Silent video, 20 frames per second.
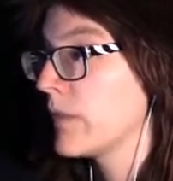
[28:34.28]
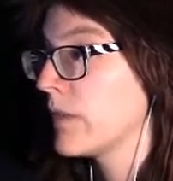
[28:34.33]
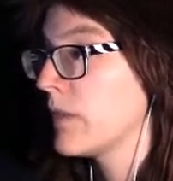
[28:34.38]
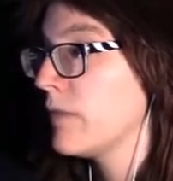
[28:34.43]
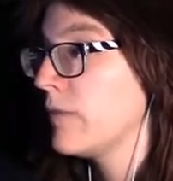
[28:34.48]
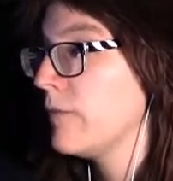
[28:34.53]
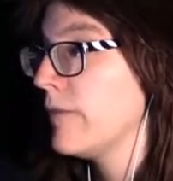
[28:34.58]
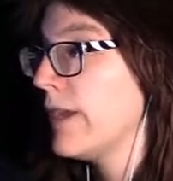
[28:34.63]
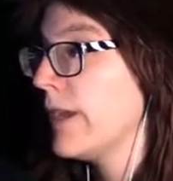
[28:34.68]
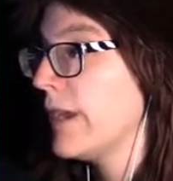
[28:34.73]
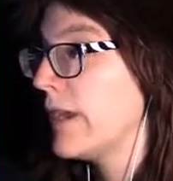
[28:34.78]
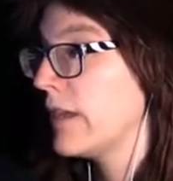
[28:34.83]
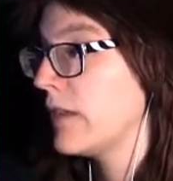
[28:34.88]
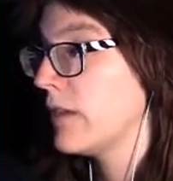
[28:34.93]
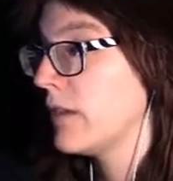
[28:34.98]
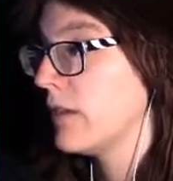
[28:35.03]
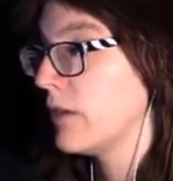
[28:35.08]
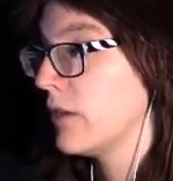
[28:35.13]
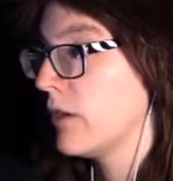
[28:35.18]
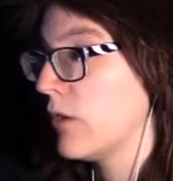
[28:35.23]
the
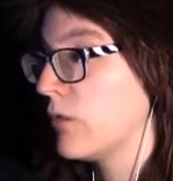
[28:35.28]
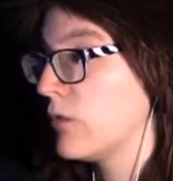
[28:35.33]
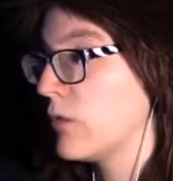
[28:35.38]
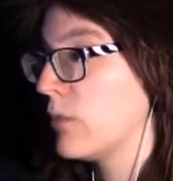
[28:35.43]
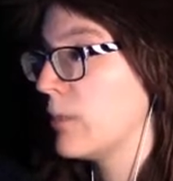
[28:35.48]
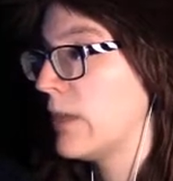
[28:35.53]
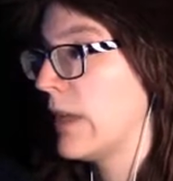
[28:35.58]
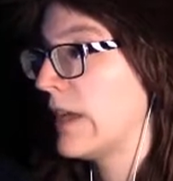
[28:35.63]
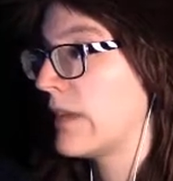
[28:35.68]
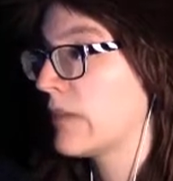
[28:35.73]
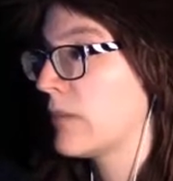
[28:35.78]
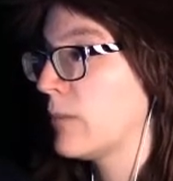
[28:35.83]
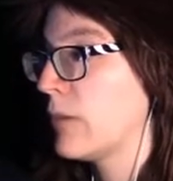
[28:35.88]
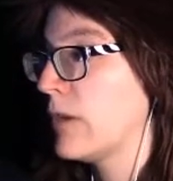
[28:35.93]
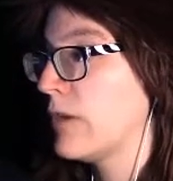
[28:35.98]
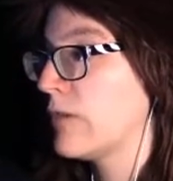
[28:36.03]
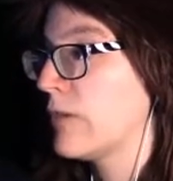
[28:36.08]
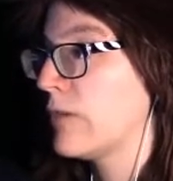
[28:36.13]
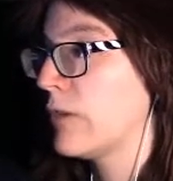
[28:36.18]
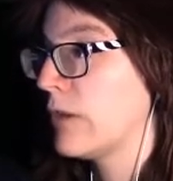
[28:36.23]
fate of the
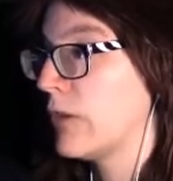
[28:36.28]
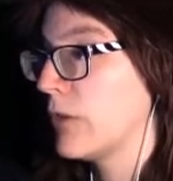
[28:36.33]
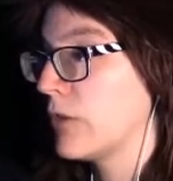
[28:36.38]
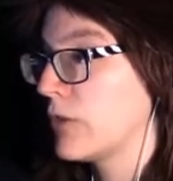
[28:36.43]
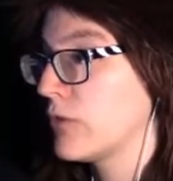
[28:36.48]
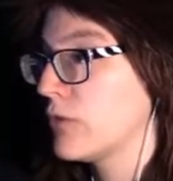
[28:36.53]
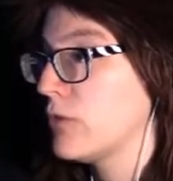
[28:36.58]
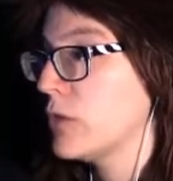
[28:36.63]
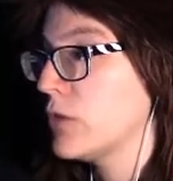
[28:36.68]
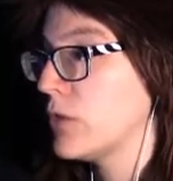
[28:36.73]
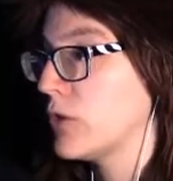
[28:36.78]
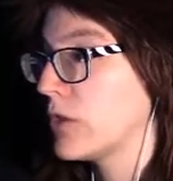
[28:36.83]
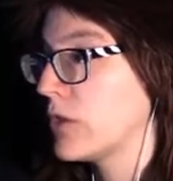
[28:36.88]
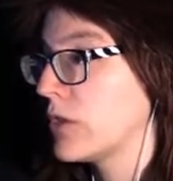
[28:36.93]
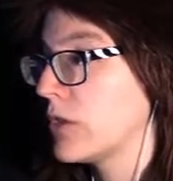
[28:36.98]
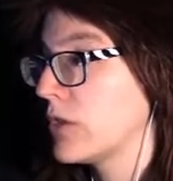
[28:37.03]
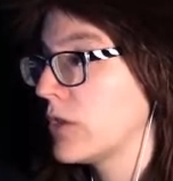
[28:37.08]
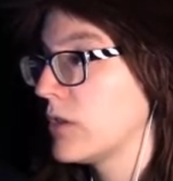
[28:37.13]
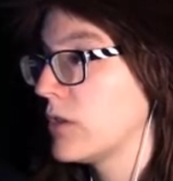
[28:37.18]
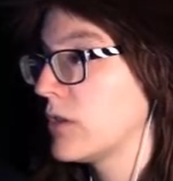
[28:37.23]
blacksmith's lost
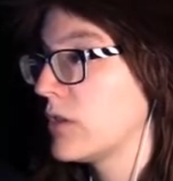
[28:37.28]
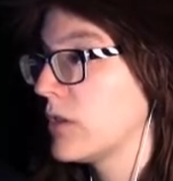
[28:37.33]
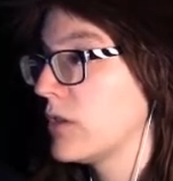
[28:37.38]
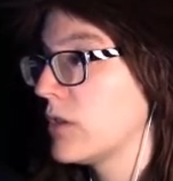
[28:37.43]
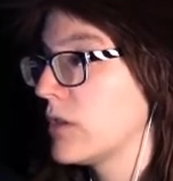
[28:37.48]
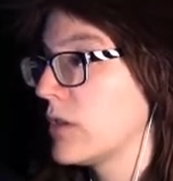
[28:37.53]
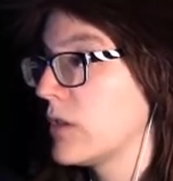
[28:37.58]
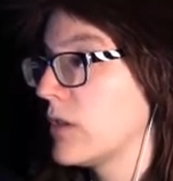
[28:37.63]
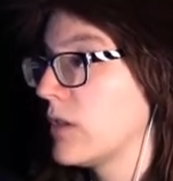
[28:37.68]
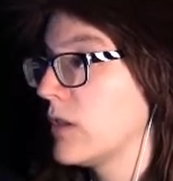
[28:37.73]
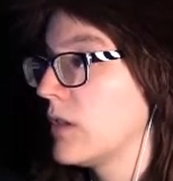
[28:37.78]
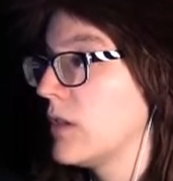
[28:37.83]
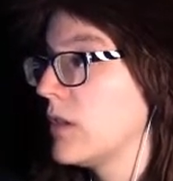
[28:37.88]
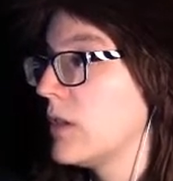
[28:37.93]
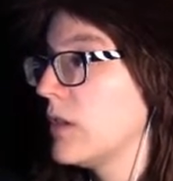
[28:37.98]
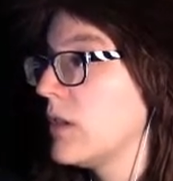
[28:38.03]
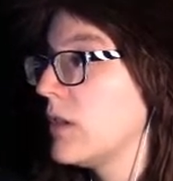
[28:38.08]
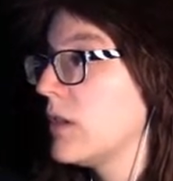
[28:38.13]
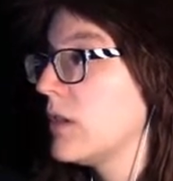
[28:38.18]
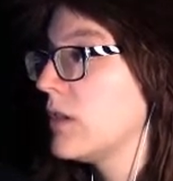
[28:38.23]
work.
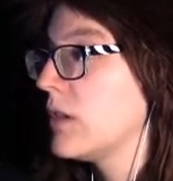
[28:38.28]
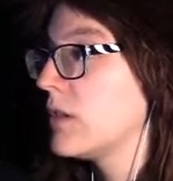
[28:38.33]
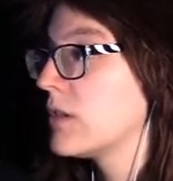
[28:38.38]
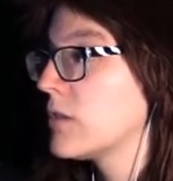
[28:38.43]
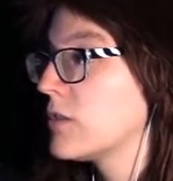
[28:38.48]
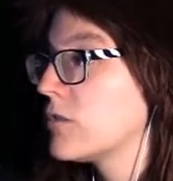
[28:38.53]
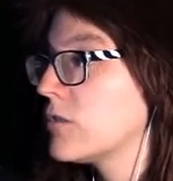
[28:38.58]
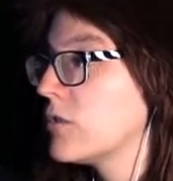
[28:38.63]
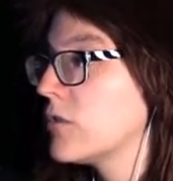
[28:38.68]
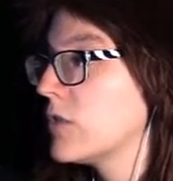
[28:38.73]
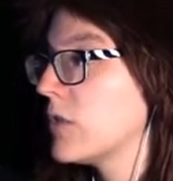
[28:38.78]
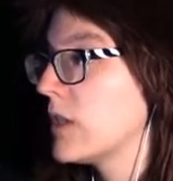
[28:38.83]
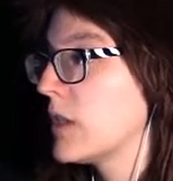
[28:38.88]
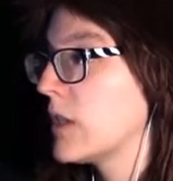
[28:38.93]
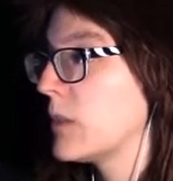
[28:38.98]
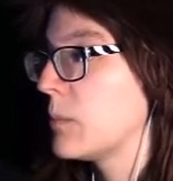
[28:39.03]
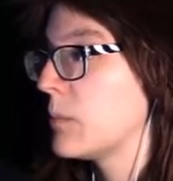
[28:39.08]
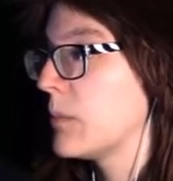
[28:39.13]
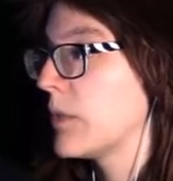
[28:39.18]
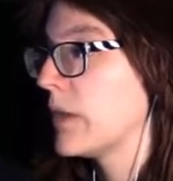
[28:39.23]

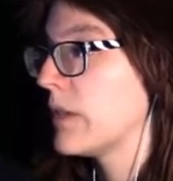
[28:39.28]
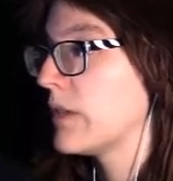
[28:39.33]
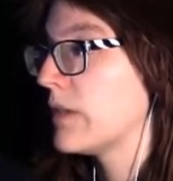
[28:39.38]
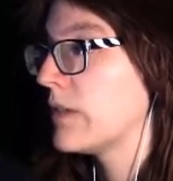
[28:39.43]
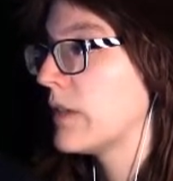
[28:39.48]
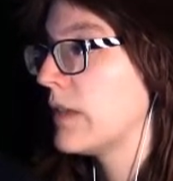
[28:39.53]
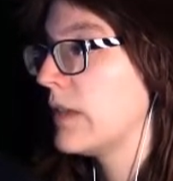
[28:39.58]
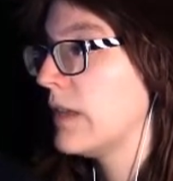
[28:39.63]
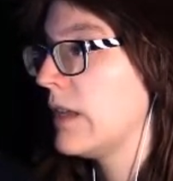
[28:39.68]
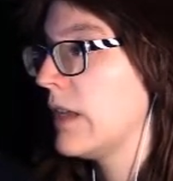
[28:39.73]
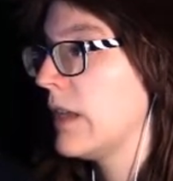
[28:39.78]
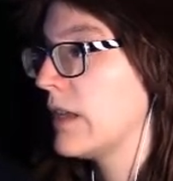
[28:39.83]
Jerusalem as the